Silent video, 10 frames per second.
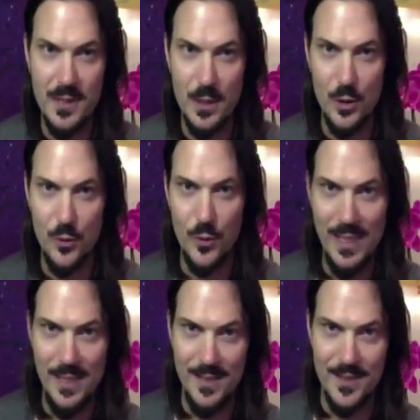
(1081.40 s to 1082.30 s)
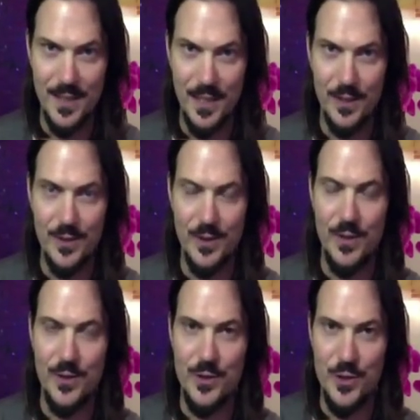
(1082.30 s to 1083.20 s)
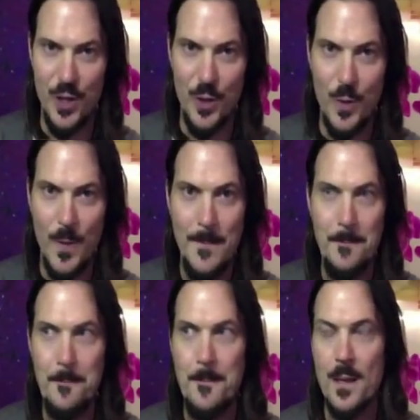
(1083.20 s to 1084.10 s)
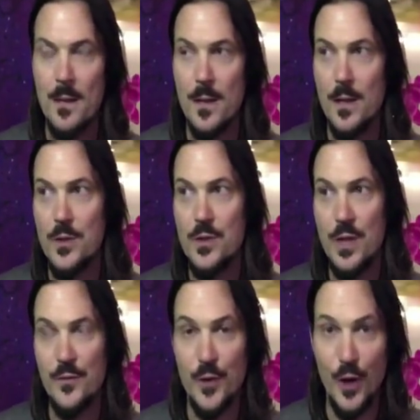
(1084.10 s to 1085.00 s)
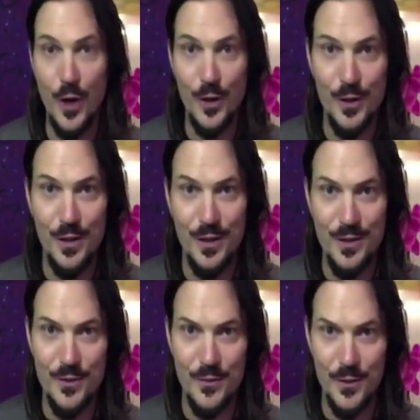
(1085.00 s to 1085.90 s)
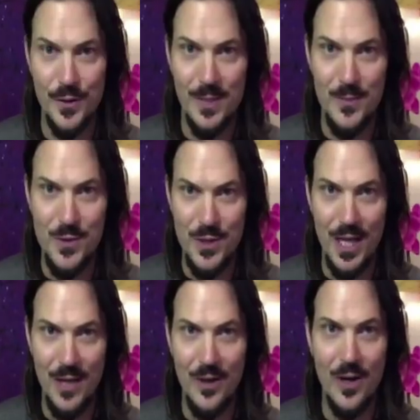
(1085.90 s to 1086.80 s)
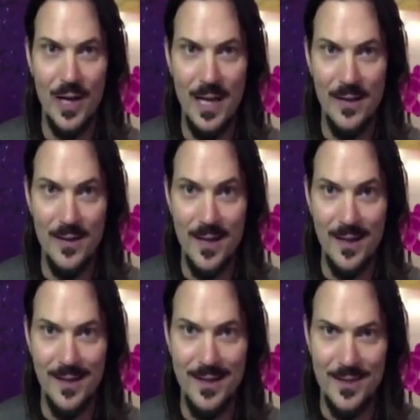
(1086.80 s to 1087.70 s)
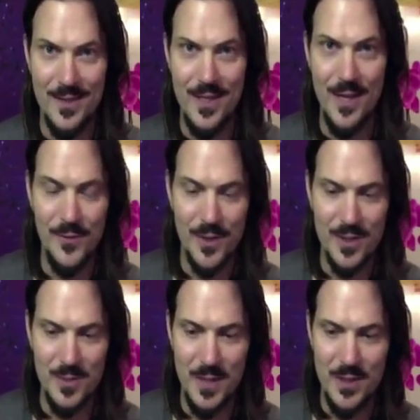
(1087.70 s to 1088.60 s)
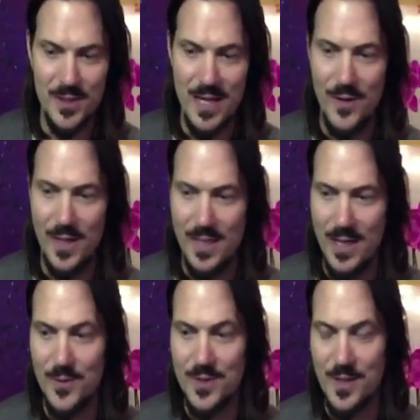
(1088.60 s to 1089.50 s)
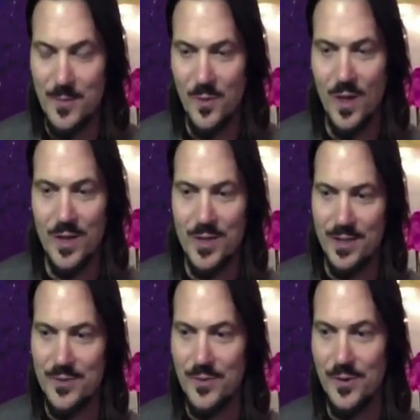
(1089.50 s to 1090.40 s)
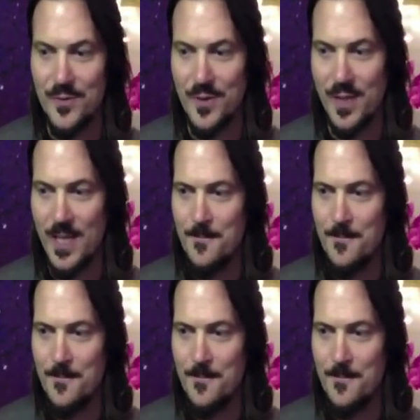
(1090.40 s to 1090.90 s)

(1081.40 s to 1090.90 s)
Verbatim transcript: Greene is the character on the show. Jeff Garlin is his real name, G A R L I N. He has a Netflix special out right now, which I've been watching. It's really funny,